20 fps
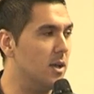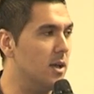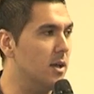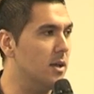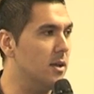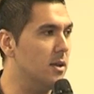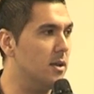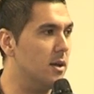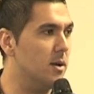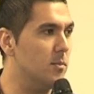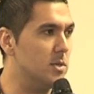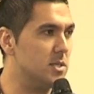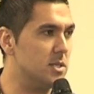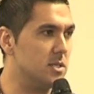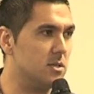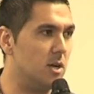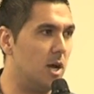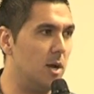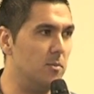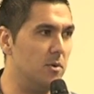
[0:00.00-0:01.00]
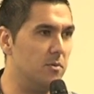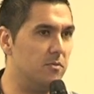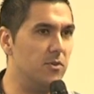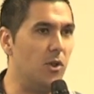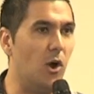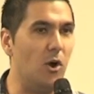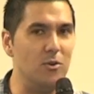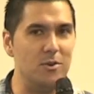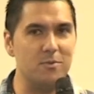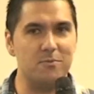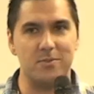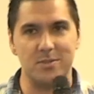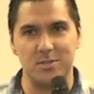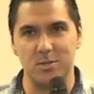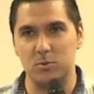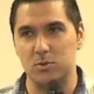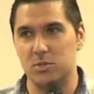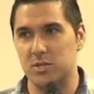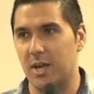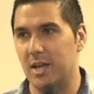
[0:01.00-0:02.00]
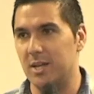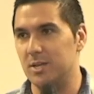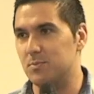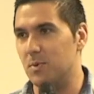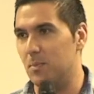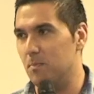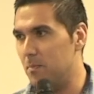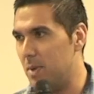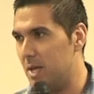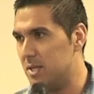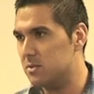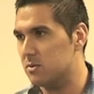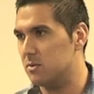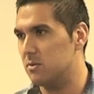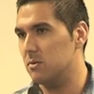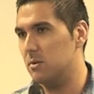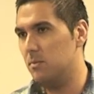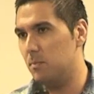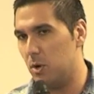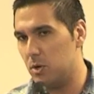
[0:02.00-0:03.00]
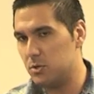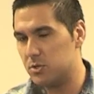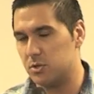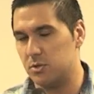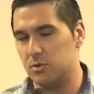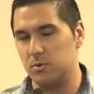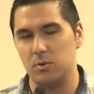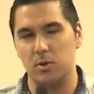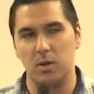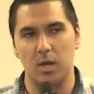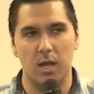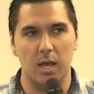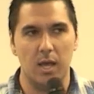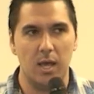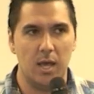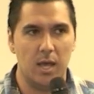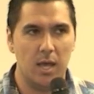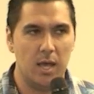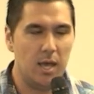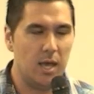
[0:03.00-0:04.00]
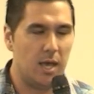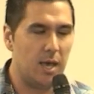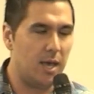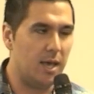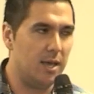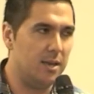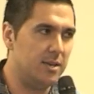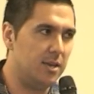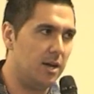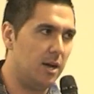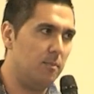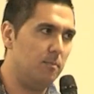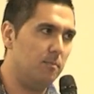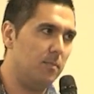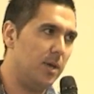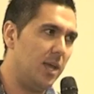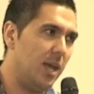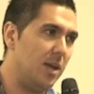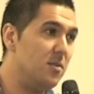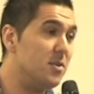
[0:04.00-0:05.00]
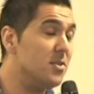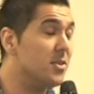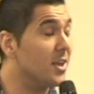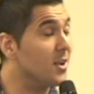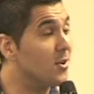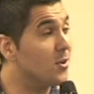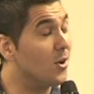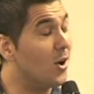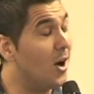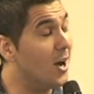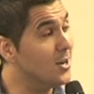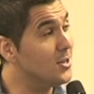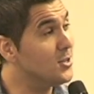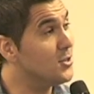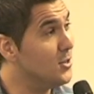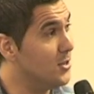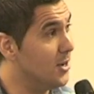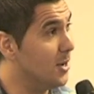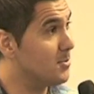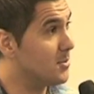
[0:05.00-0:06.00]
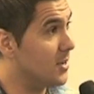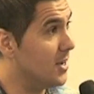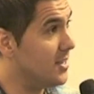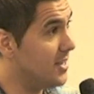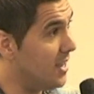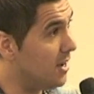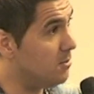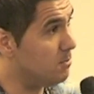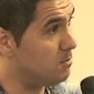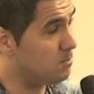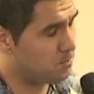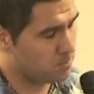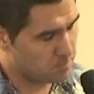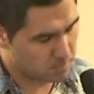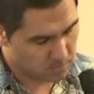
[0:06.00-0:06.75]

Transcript: and it's a time of not only physical change, but mental, emotional, and everything kind of turned upside down.